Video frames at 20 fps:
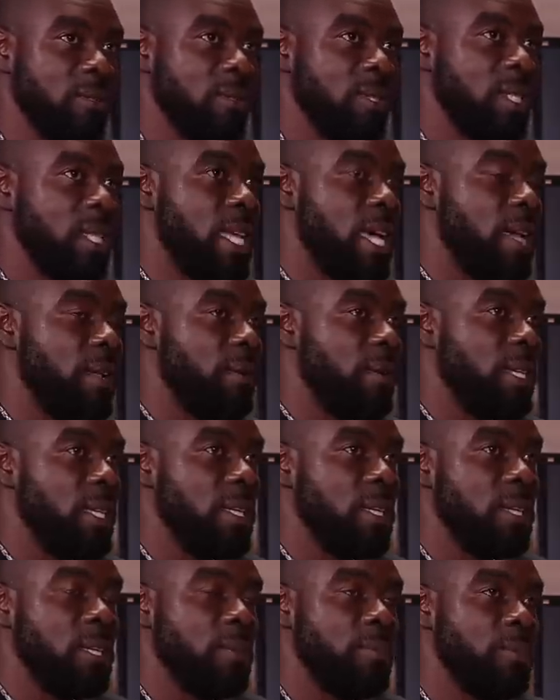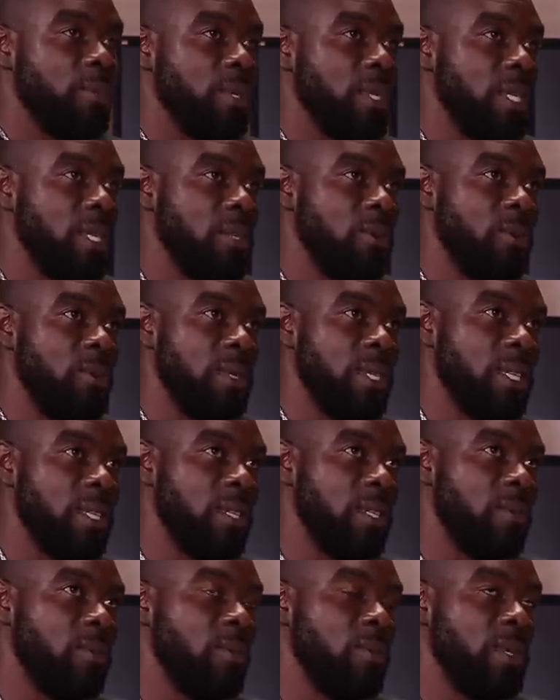Start link up with,
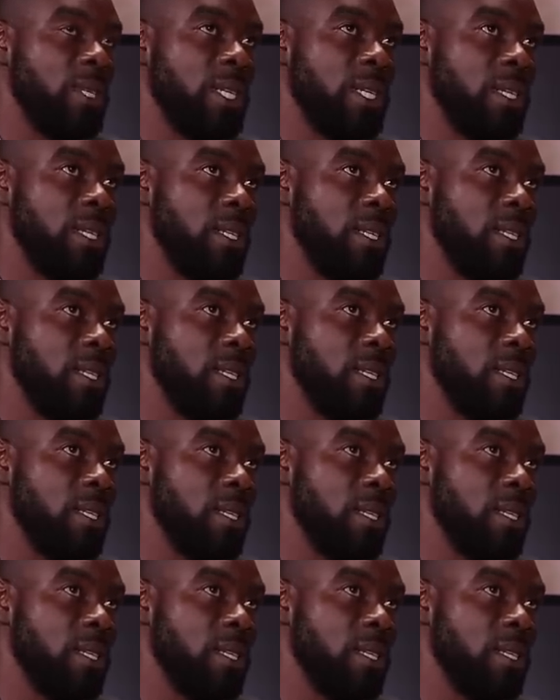with, with